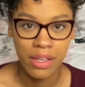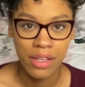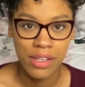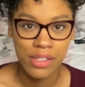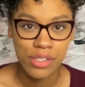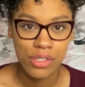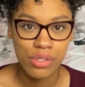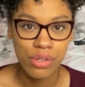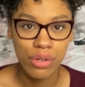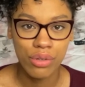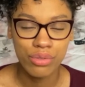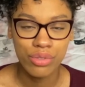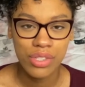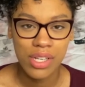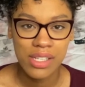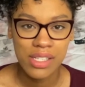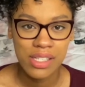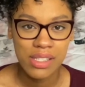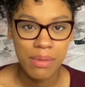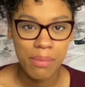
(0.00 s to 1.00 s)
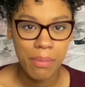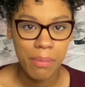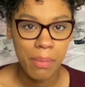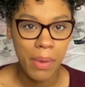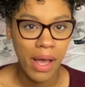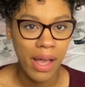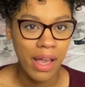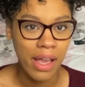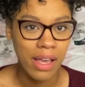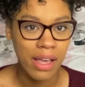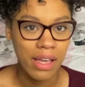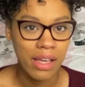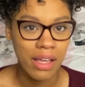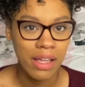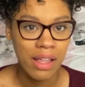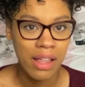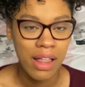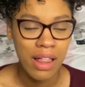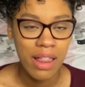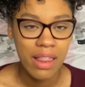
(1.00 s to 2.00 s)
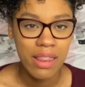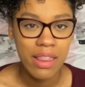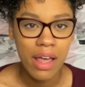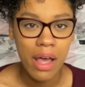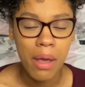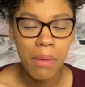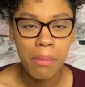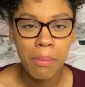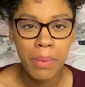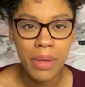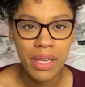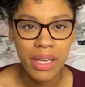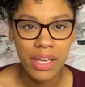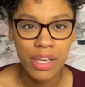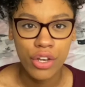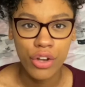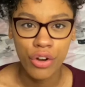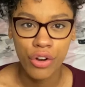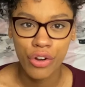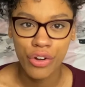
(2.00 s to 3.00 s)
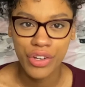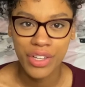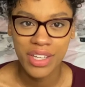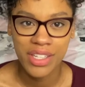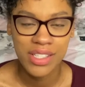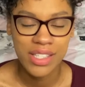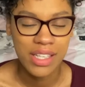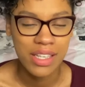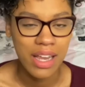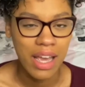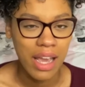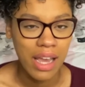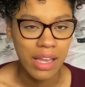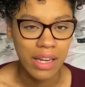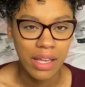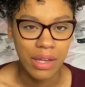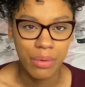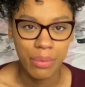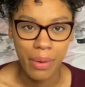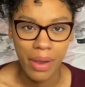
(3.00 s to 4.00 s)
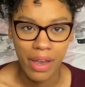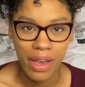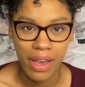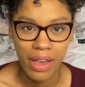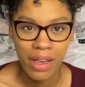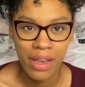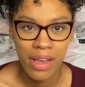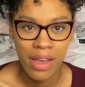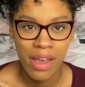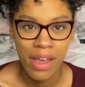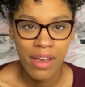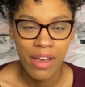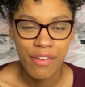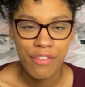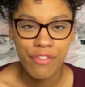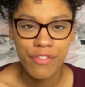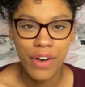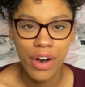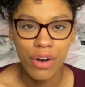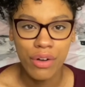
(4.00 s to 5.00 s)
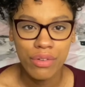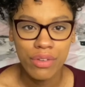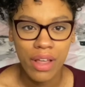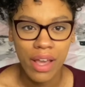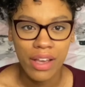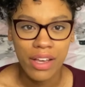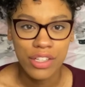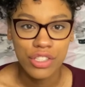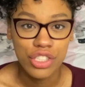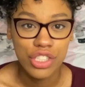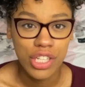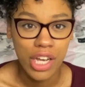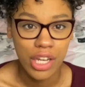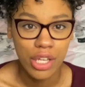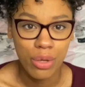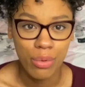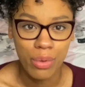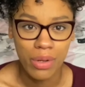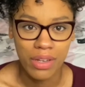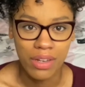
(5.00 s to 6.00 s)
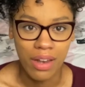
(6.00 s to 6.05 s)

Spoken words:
So just by them being courteous in any way felt like genuine